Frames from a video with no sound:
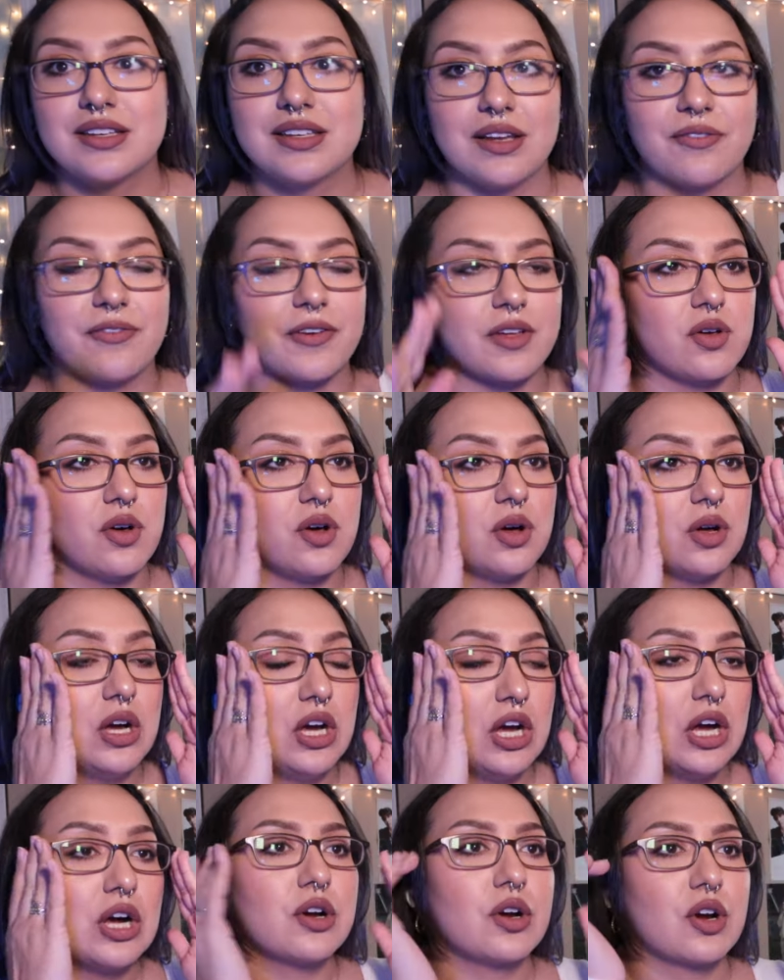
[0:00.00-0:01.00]

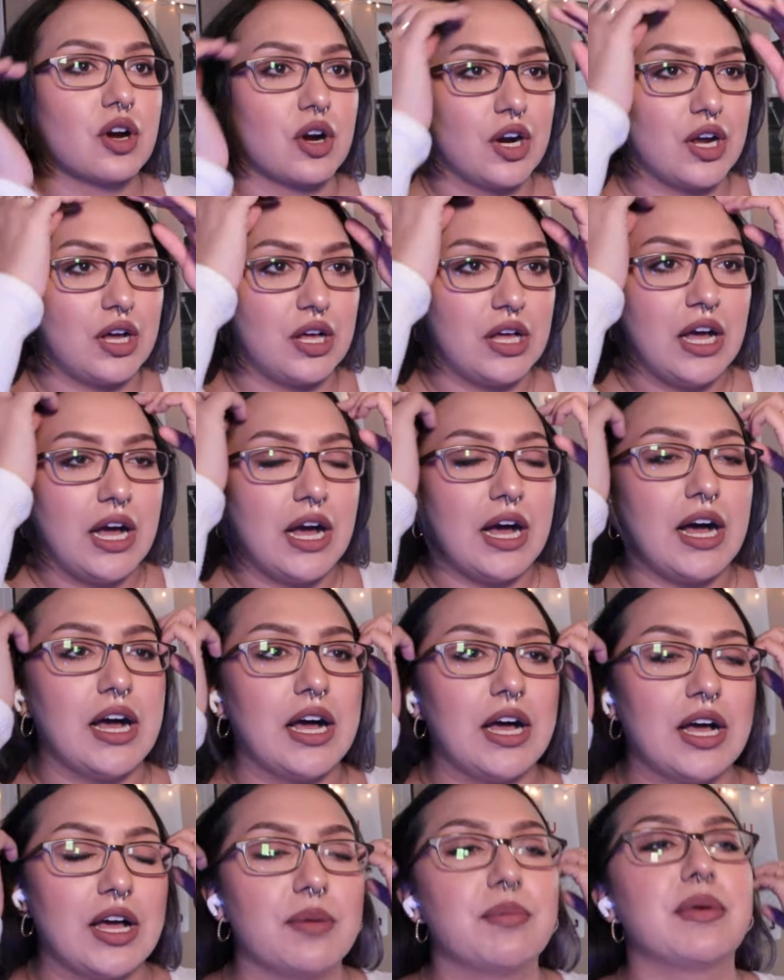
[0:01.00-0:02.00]
Difficult, girl.
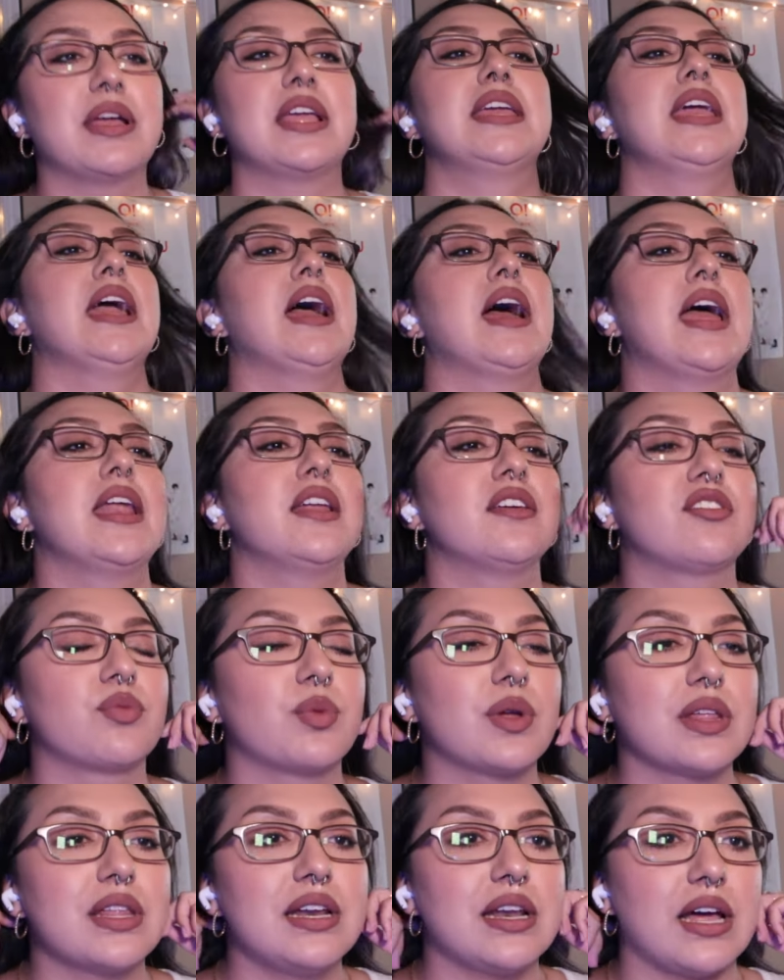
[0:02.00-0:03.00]
Yeah, and it's
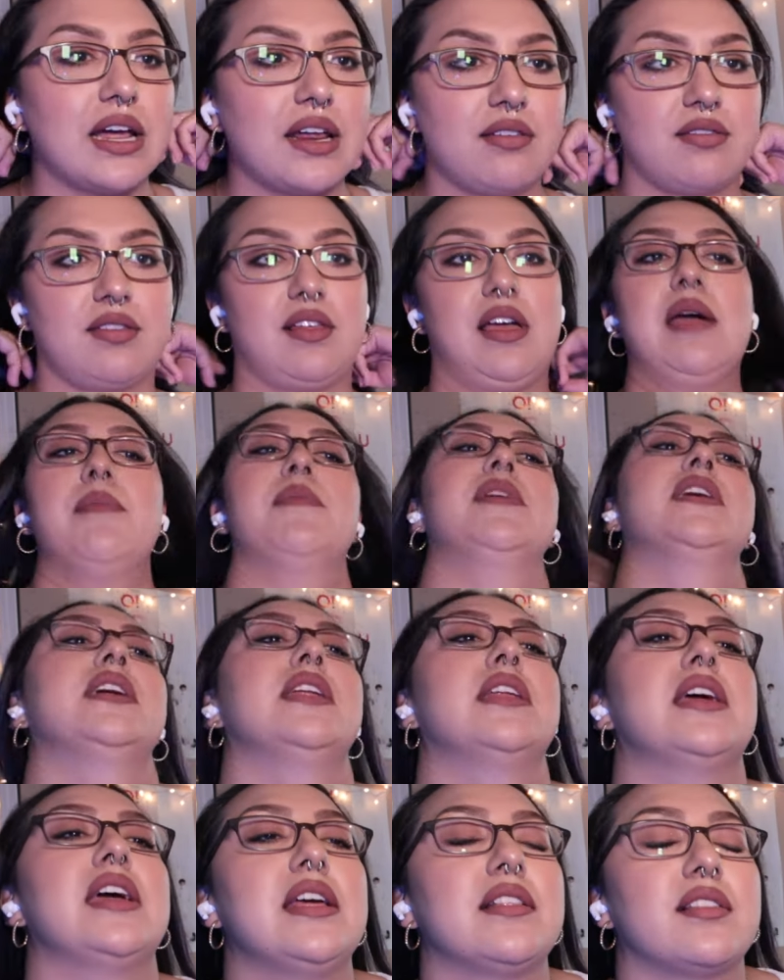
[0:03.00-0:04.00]
really nice. I
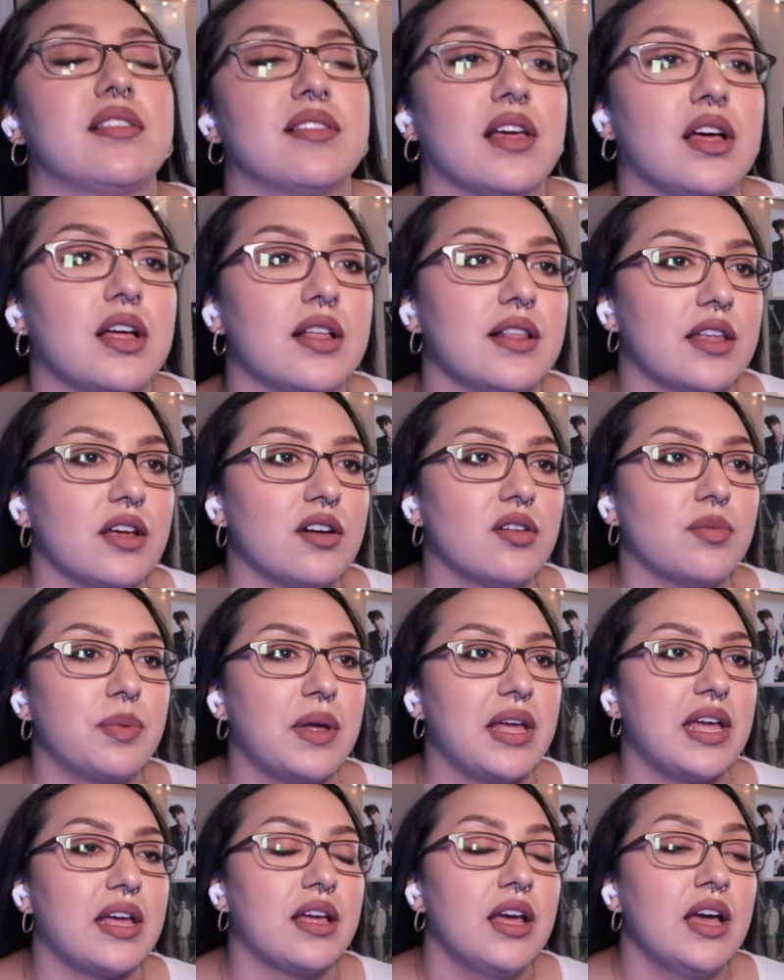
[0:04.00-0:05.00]
mean, it's a little
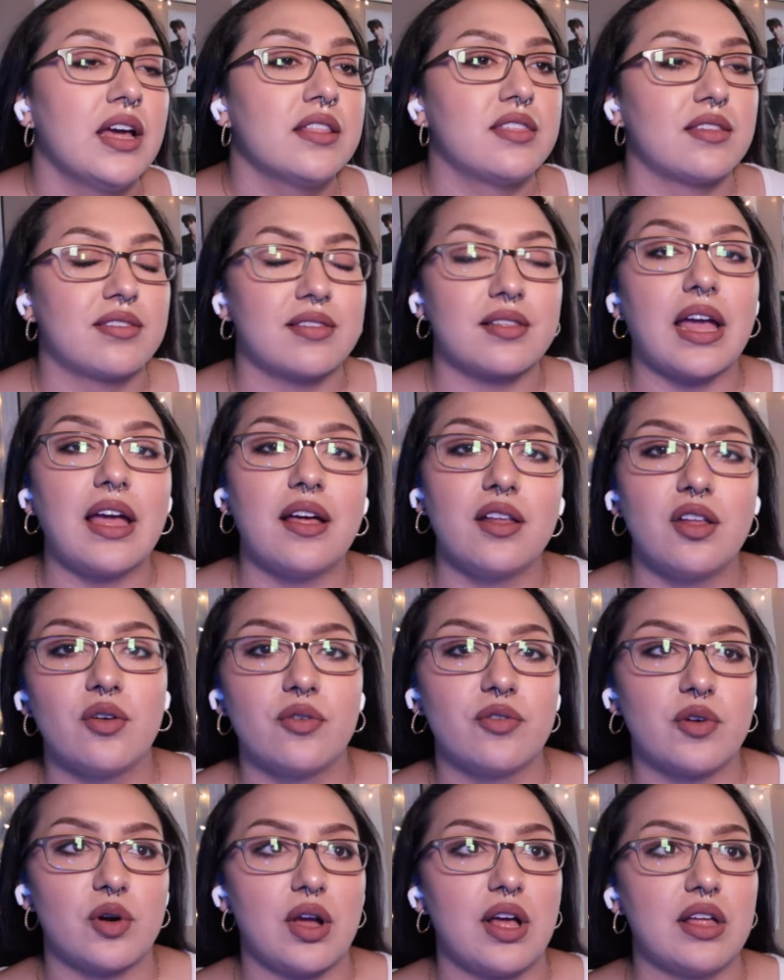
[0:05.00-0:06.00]
bit, the style
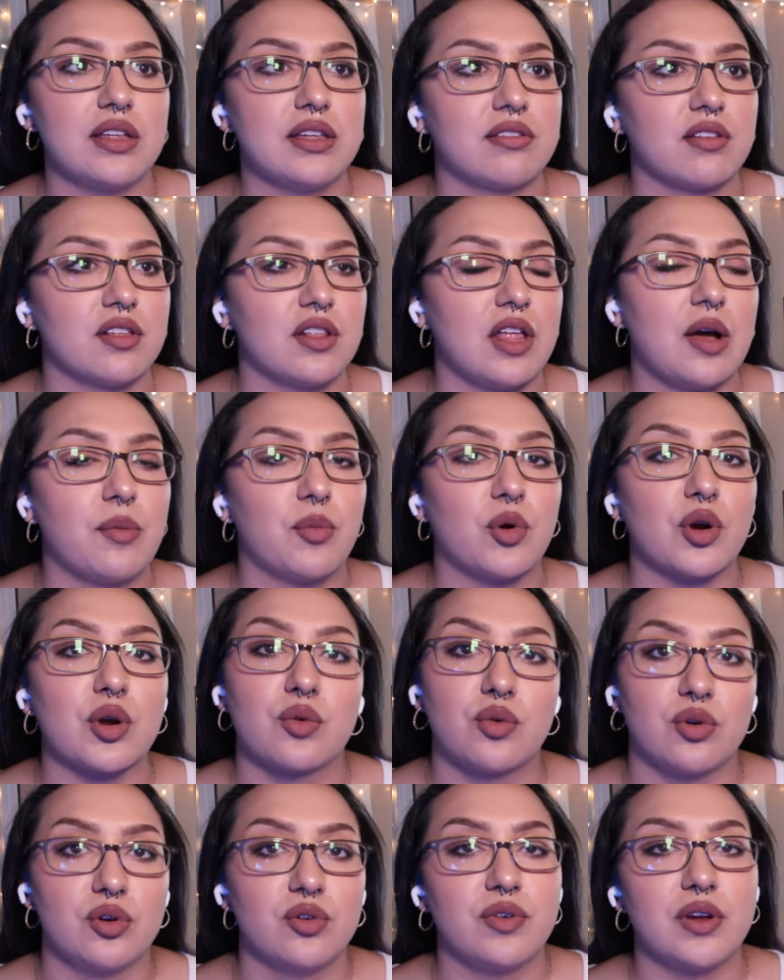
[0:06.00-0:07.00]
overall is a lot
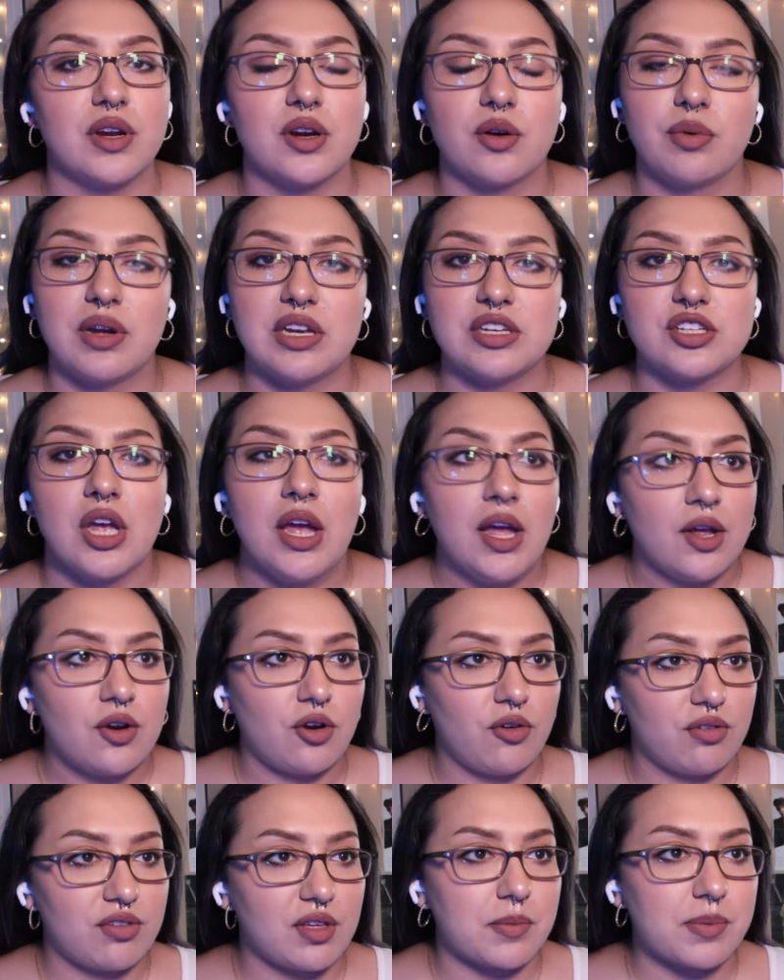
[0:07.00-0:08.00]
more groovier, which
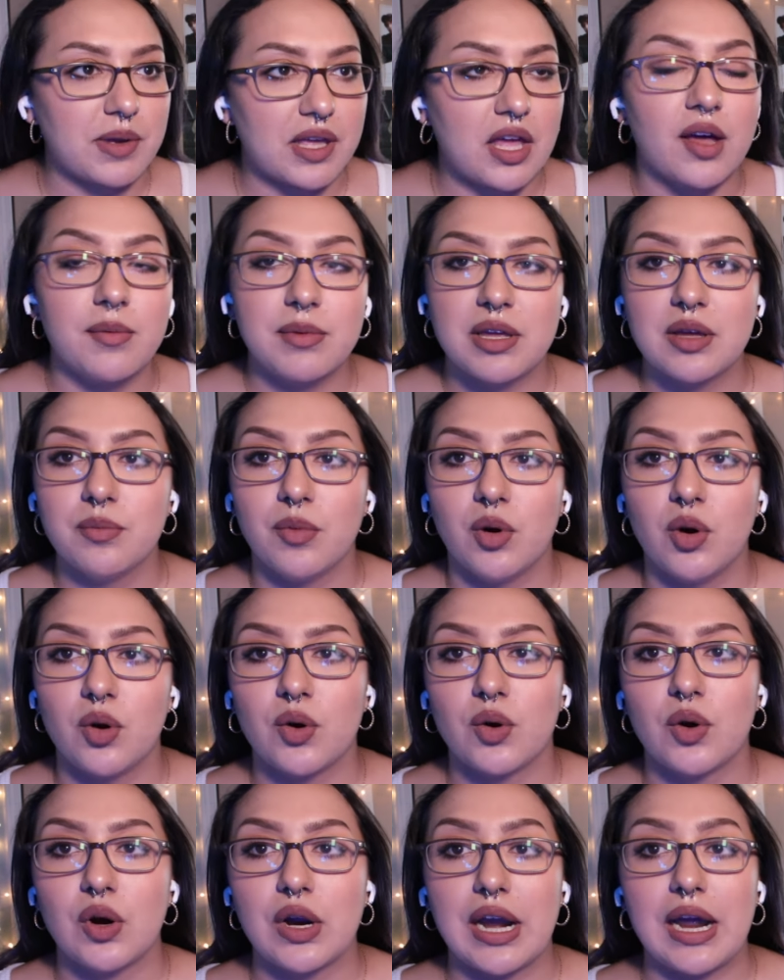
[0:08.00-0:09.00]
grooves are becoming
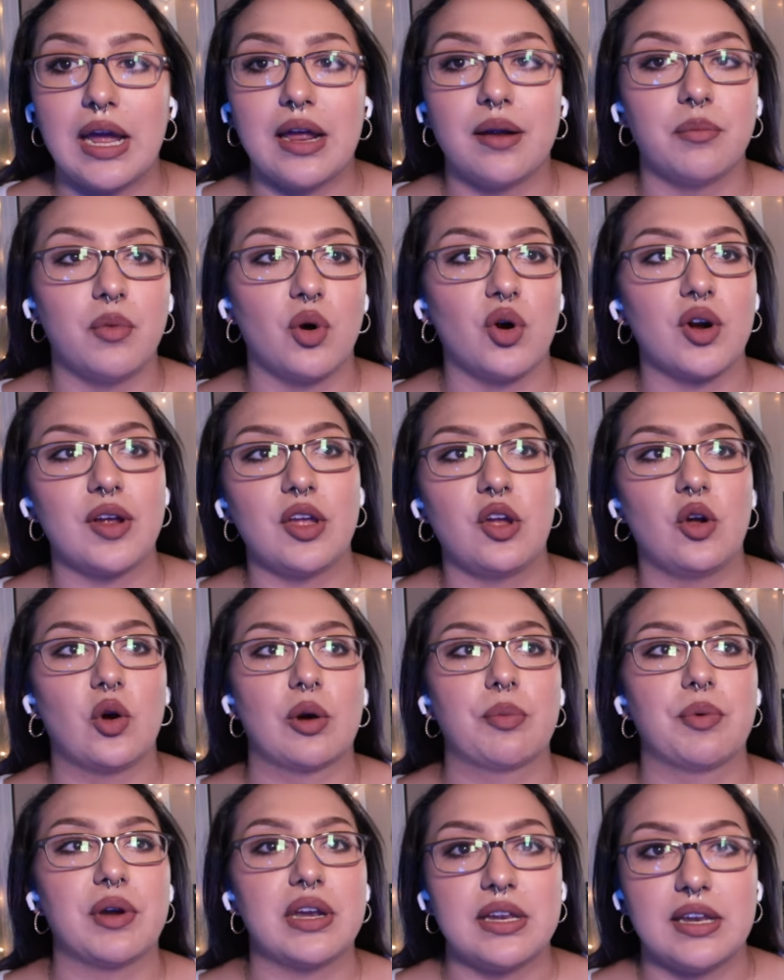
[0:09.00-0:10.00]
more and more
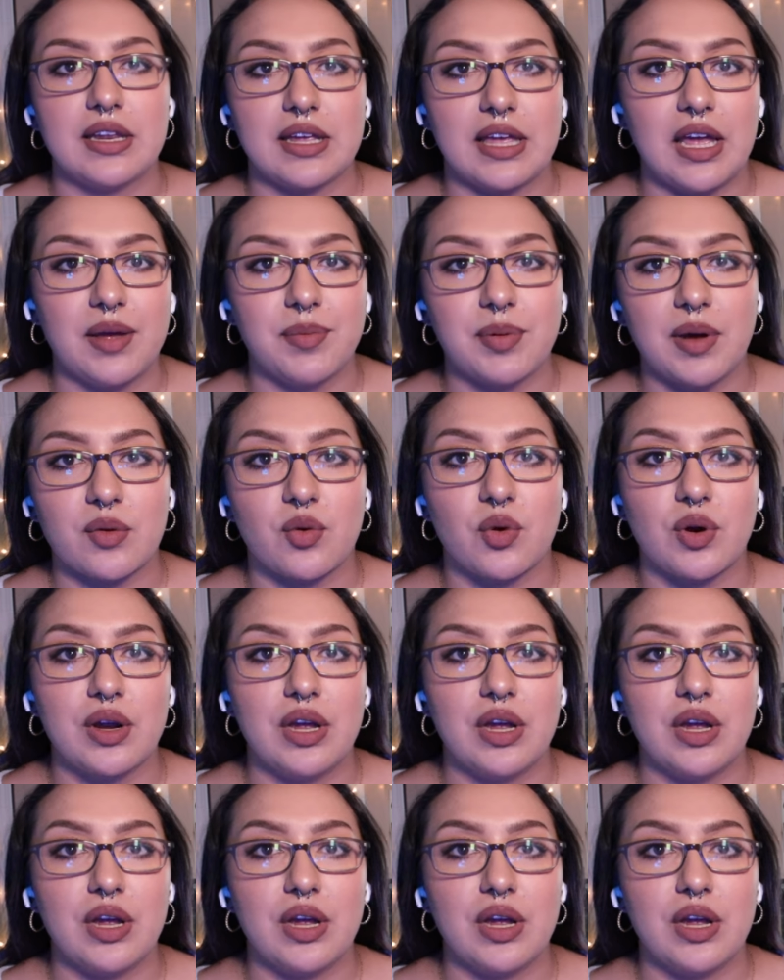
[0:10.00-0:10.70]
incorporated into K-pop